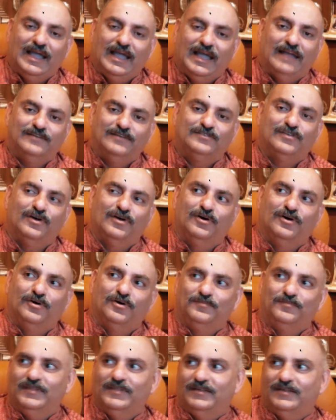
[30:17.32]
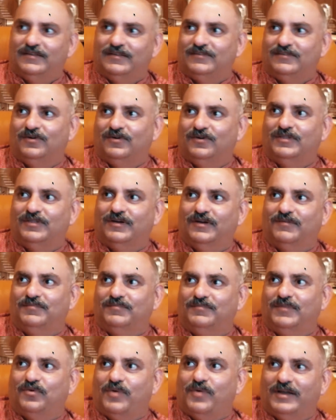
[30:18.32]
And so so
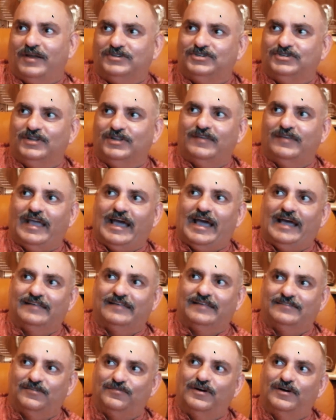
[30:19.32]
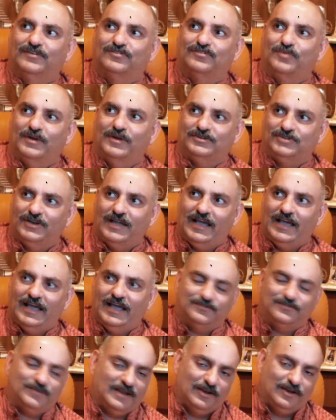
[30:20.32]
the questions I ask, the first question I
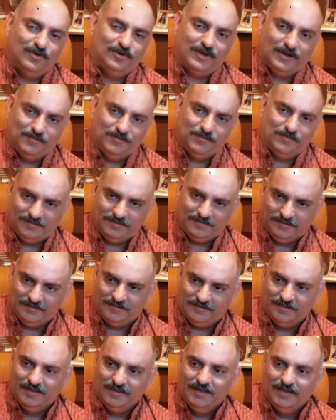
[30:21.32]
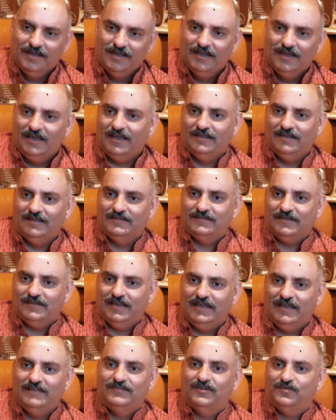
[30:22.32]
ask when I look at a business is
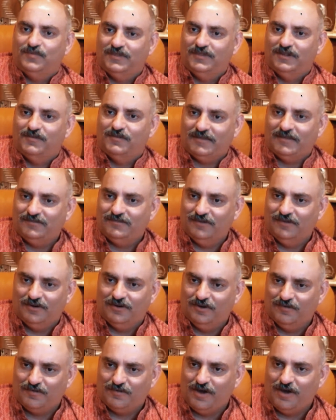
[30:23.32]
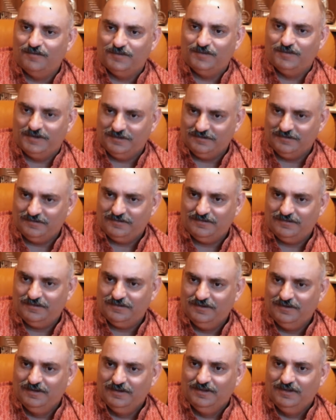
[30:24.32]
it within my circle of competence?
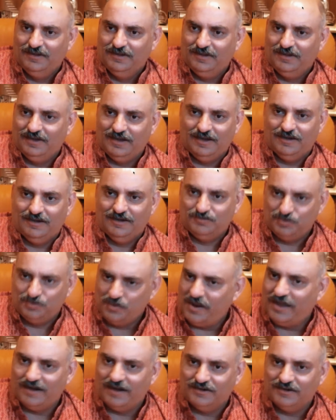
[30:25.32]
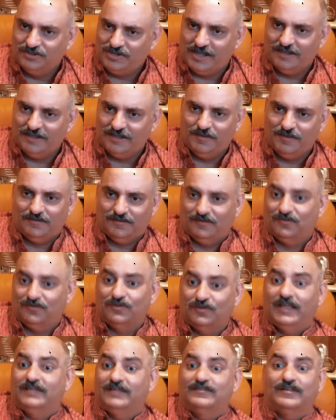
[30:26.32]
Do I understand the business? So
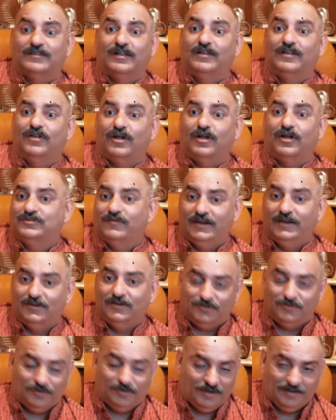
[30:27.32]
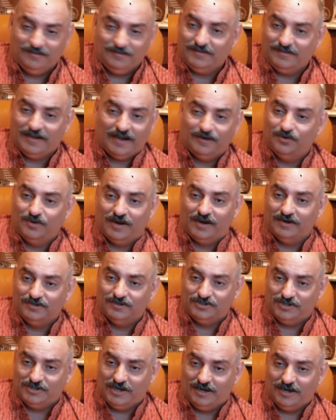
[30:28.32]
there's lots of industries that I don't
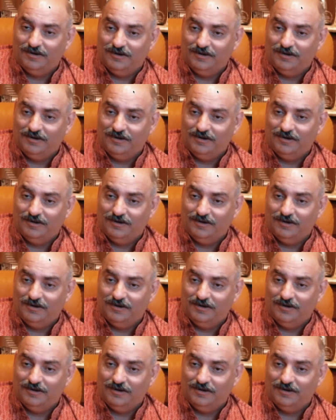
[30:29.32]
understand.